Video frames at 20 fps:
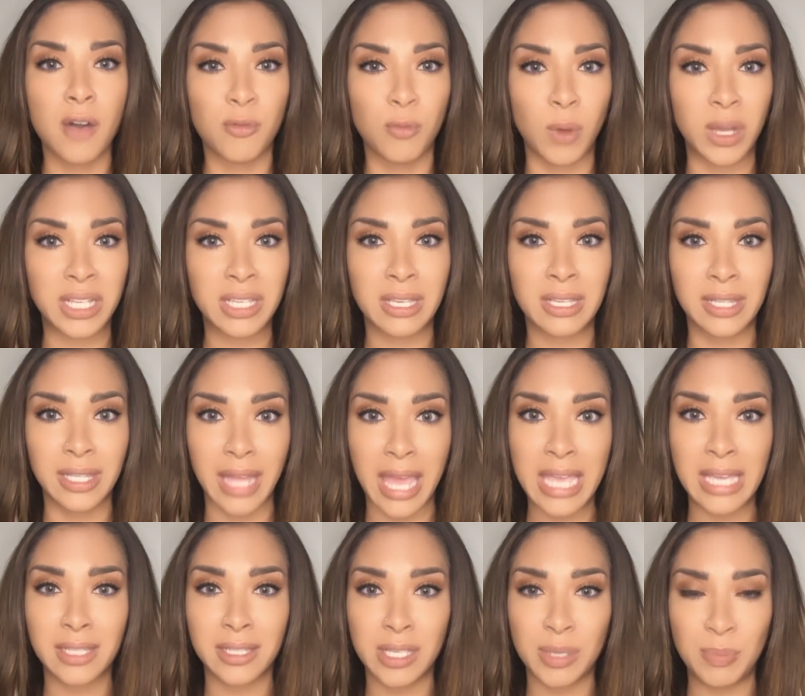what can
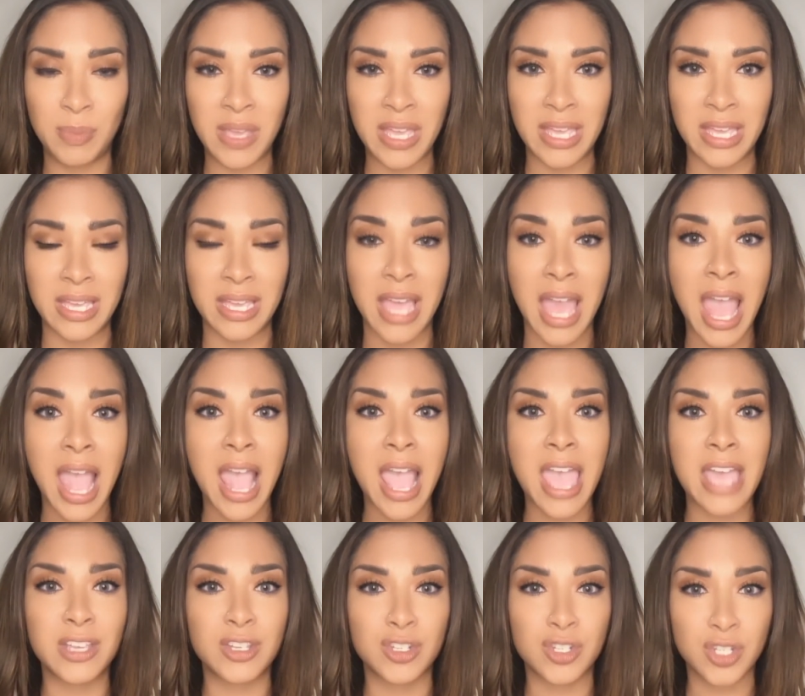likely be
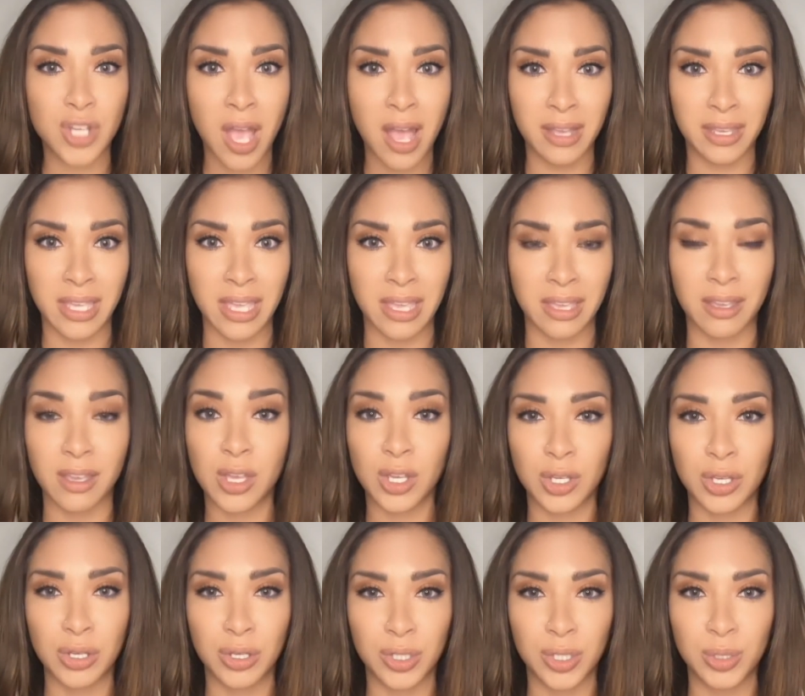a shocking
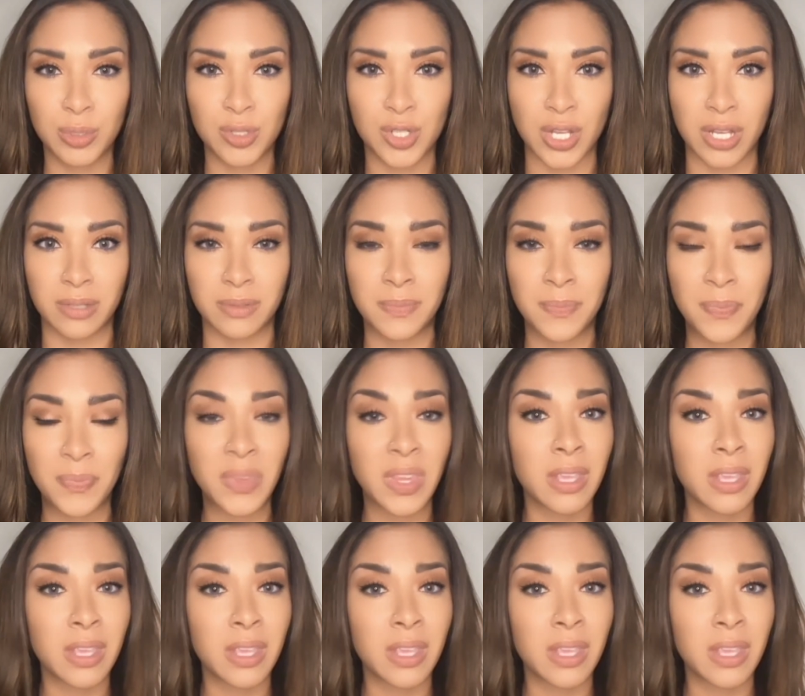conclusion?